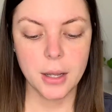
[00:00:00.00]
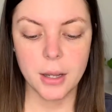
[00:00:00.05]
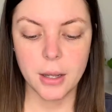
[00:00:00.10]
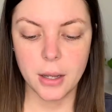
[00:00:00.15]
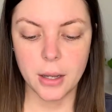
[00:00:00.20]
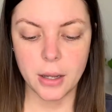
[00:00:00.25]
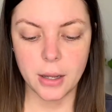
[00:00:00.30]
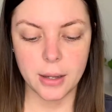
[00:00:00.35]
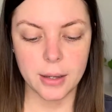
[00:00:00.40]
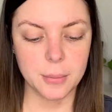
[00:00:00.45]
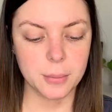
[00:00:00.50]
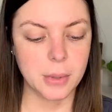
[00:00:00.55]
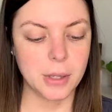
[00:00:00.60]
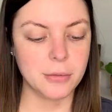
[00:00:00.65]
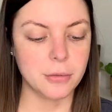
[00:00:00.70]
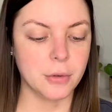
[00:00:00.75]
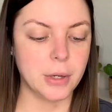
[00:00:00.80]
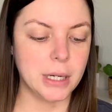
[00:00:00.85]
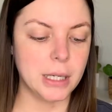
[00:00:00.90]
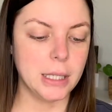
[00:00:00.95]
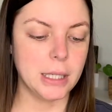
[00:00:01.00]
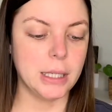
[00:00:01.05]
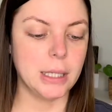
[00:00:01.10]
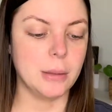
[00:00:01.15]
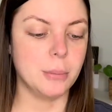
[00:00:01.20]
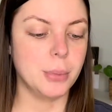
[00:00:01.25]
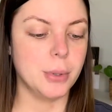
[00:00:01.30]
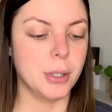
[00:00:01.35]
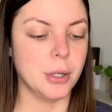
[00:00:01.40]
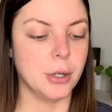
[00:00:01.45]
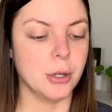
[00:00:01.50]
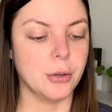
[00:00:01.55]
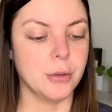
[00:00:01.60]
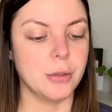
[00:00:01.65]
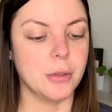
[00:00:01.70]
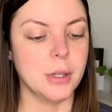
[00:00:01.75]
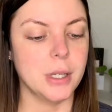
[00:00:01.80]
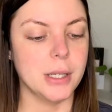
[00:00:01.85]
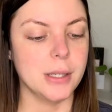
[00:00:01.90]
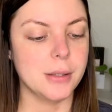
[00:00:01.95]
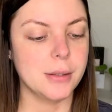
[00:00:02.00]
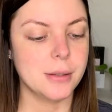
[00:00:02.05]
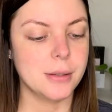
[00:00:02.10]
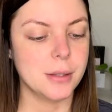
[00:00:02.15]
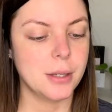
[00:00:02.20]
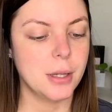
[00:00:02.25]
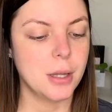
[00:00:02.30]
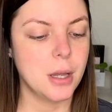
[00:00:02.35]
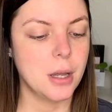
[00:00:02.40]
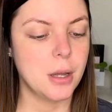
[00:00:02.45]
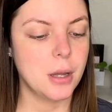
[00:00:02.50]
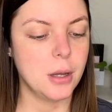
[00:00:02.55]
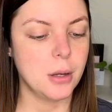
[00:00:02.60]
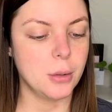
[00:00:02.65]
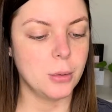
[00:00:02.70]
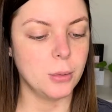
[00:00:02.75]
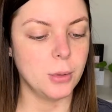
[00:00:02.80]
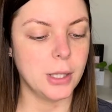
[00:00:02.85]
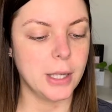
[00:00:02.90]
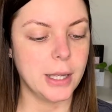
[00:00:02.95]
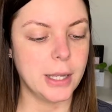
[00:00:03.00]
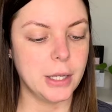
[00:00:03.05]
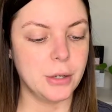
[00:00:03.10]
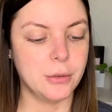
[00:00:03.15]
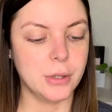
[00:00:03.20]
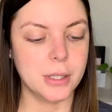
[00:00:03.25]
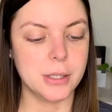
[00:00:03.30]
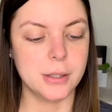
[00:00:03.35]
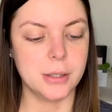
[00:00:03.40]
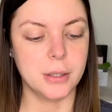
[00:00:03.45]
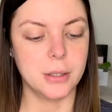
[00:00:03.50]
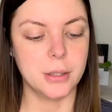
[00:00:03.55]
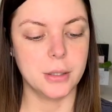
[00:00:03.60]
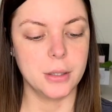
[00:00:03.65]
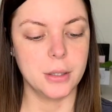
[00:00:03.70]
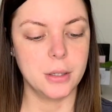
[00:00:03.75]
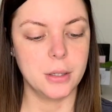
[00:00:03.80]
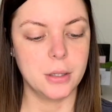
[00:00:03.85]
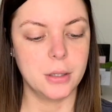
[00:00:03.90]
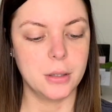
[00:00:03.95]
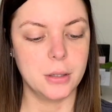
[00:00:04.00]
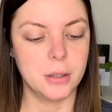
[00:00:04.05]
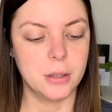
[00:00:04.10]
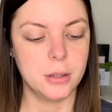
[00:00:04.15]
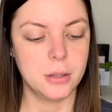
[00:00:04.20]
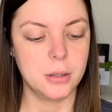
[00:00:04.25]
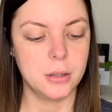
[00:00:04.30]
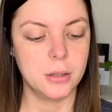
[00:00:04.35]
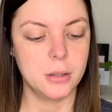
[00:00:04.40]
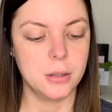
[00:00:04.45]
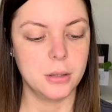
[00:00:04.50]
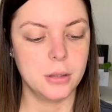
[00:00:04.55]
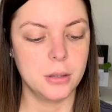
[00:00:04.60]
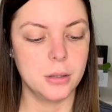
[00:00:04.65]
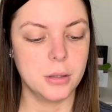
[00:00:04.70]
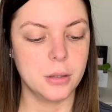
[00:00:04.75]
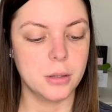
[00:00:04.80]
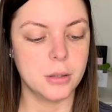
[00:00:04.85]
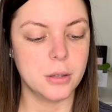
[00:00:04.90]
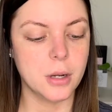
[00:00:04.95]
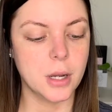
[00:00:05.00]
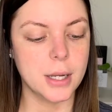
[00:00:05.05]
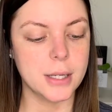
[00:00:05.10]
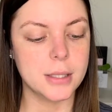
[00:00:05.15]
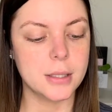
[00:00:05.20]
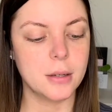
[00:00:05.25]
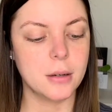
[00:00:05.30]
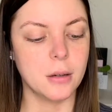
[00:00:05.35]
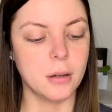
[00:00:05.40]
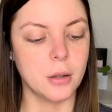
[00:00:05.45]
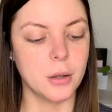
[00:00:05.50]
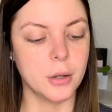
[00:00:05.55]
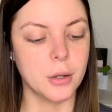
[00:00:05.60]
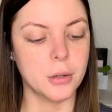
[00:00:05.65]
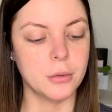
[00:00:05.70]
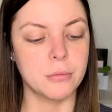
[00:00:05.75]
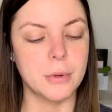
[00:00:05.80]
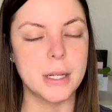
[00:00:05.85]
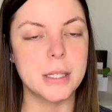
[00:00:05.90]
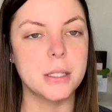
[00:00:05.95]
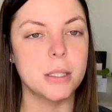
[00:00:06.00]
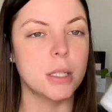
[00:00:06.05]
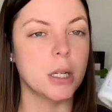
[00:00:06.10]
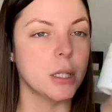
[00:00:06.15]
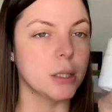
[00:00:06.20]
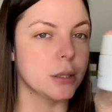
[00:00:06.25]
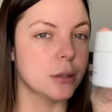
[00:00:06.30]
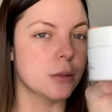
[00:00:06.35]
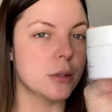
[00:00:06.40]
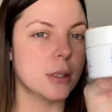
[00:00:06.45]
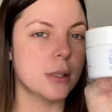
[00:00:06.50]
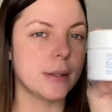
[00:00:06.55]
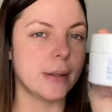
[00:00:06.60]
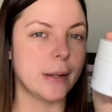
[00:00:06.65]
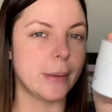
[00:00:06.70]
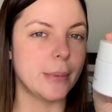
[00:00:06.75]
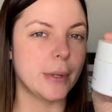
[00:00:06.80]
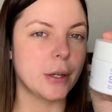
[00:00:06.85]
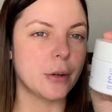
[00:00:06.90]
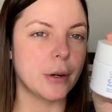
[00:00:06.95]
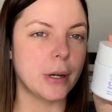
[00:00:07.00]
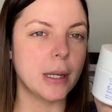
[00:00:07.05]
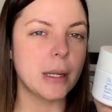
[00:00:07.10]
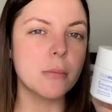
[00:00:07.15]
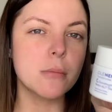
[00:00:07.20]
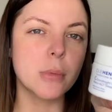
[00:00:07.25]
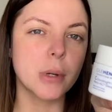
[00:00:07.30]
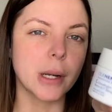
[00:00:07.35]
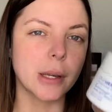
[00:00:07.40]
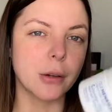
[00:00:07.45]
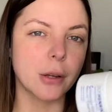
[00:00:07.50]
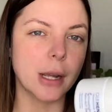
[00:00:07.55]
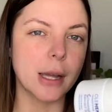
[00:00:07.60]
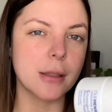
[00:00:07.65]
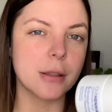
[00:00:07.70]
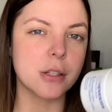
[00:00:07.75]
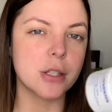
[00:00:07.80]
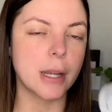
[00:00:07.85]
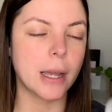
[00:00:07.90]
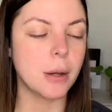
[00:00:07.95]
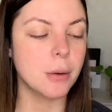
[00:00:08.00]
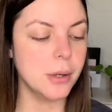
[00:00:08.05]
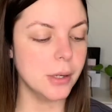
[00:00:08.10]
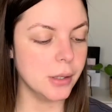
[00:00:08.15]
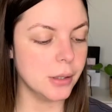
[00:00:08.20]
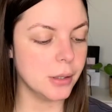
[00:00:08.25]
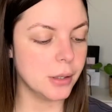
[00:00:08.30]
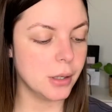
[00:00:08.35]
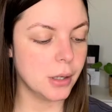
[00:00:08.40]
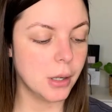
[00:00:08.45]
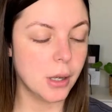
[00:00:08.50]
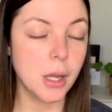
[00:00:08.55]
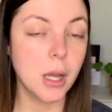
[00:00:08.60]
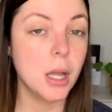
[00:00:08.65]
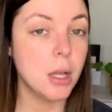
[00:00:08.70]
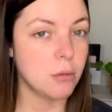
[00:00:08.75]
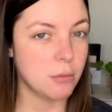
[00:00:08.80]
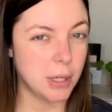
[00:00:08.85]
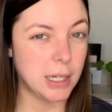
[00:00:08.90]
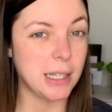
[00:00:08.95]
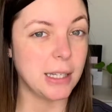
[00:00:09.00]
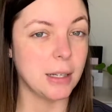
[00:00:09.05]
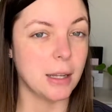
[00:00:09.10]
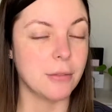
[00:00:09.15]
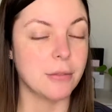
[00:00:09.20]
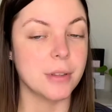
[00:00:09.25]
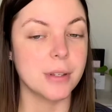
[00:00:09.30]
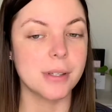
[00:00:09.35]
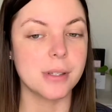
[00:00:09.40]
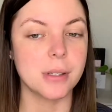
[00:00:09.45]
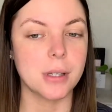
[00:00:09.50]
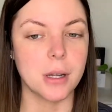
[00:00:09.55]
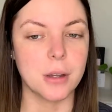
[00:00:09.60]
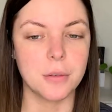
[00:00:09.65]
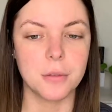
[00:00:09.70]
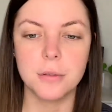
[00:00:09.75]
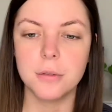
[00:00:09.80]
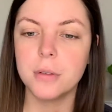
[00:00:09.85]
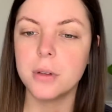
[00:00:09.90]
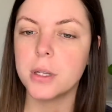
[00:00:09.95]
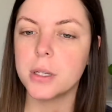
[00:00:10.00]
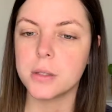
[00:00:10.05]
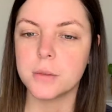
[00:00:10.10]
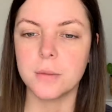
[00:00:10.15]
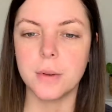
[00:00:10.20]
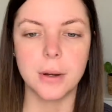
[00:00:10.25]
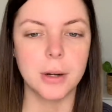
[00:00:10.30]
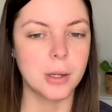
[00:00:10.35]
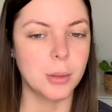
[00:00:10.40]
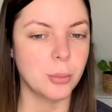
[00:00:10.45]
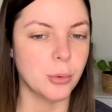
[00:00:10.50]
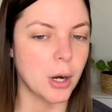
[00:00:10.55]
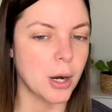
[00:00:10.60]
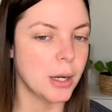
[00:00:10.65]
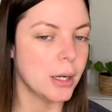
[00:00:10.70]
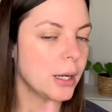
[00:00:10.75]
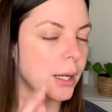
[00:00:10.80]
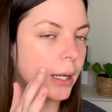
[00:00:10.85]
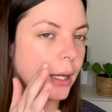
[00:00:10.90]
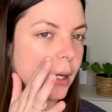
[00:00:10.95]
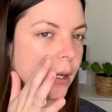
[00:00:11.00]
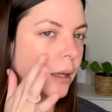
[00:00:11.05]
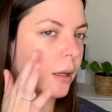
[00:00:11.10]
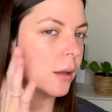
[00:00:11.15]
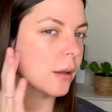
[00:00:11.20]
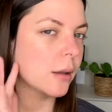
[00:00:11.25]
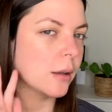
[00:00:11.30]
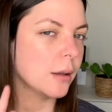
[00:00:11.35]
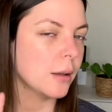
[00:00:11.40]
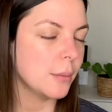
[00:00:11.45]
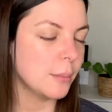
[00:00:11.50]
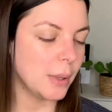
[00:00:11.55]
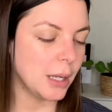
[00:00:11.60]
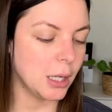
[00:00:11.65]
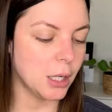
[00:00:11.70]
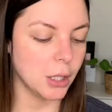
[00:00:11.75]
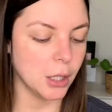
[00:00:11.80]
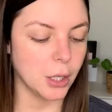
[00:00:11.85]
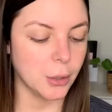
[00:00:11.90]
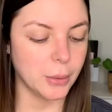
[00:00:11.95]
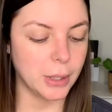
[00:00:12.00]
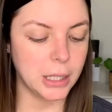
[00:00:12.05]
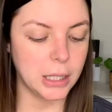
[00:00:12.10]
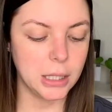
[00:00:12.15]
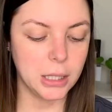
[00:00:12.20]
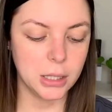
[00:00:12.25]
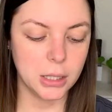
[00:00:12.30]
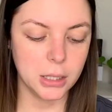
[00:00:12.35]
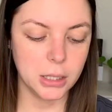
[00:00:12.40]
I've already put on this Ole Henriksen Good Night Glow Retin Alt Sleeping Cream when I got out the shower. Really love this stuff. It's very brightening, bit glowy.